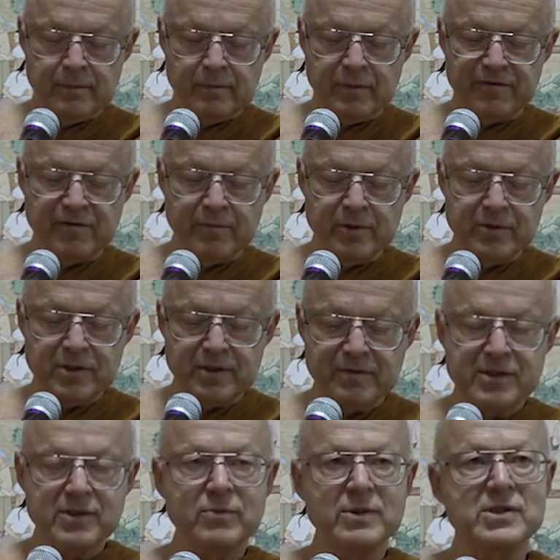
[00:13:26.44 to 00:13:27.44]
But for most of
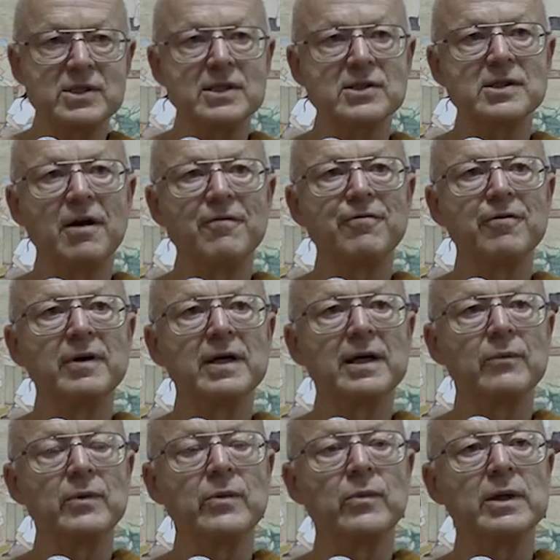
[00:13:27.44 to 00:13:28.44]
us, we see suffering
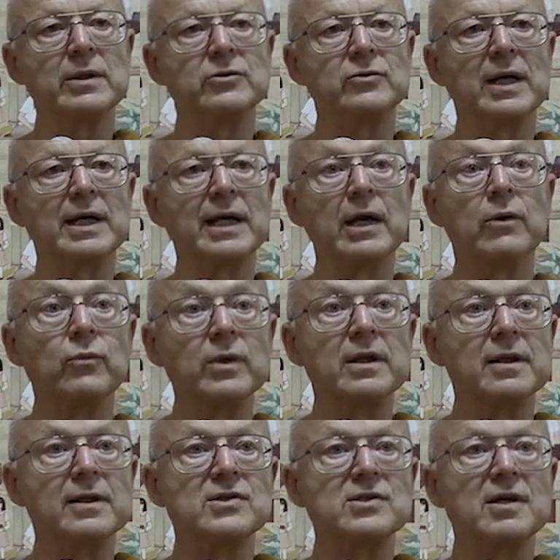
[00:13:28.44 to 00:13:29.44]
and we want to try to get rid
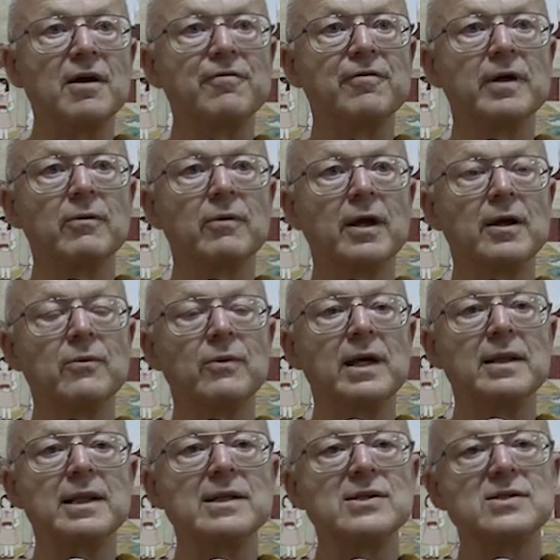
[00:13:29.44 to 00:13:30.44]
of the suffering right away.
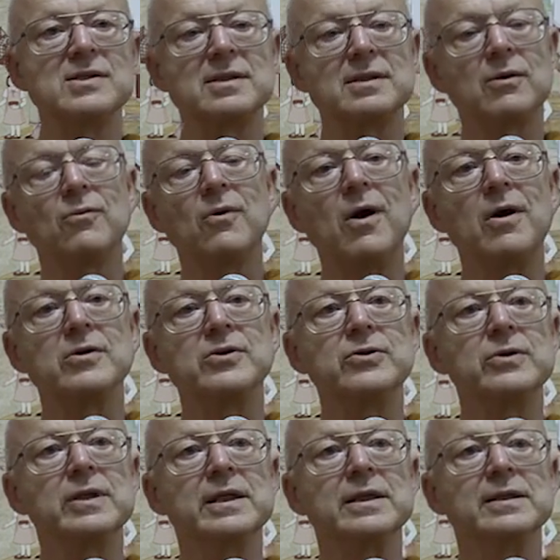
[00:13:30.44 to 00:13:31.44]
That's the wrong
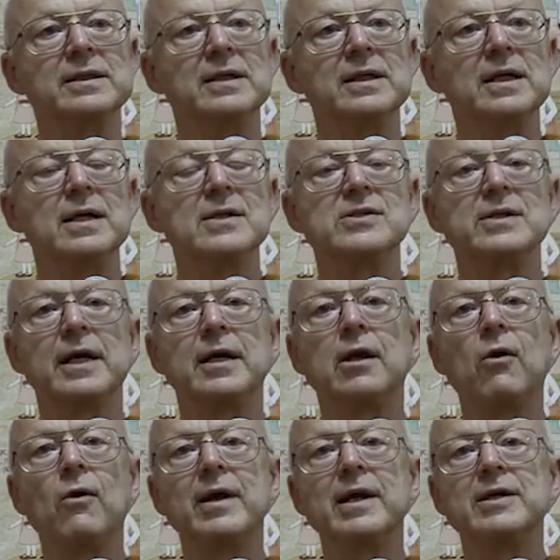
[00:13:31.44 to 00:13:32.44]
duty. It's like
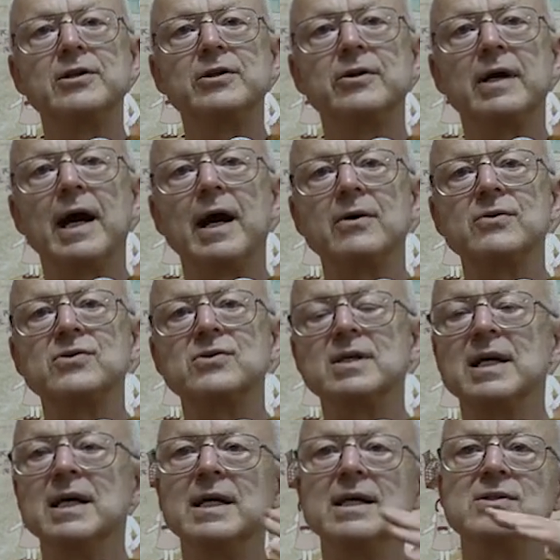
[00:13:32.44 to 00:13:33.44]
going into your house,
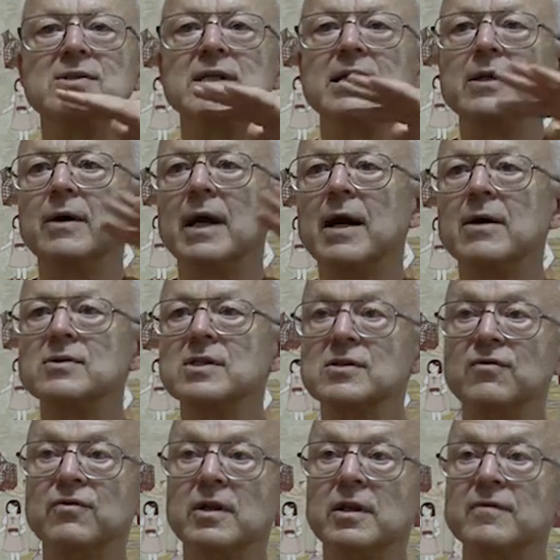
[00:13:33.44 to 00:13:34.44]
seeing your house
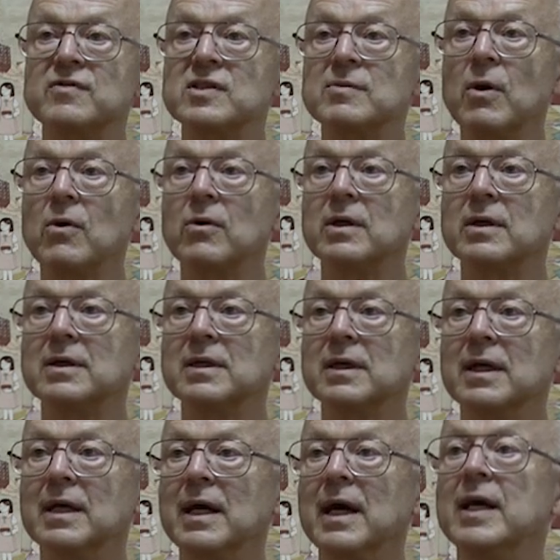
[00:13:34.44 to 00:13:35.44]
is full of smoke,
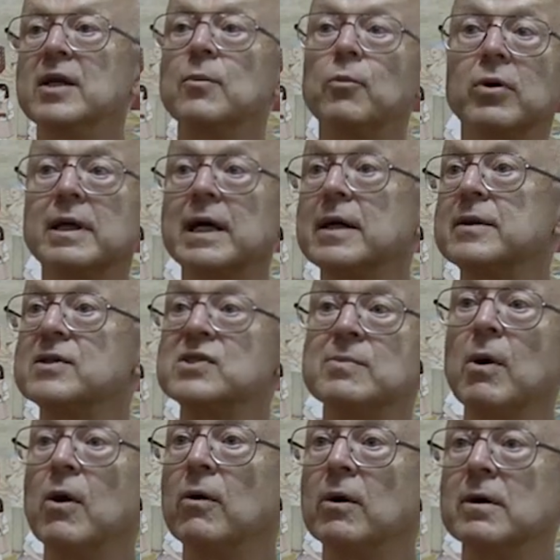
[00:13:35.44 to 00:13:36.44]
and you put out the
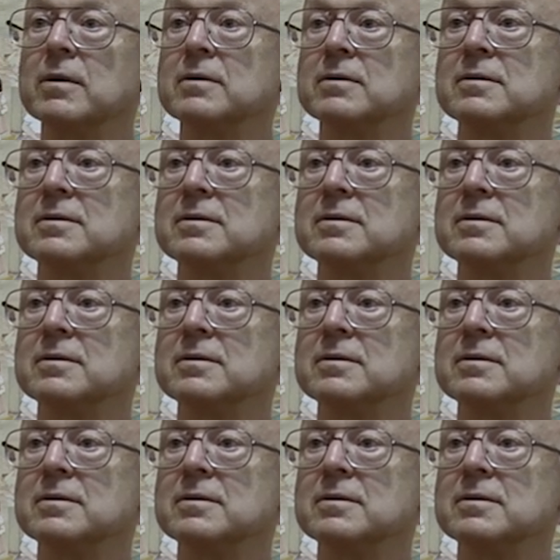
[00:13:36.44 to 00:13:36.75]
smoke.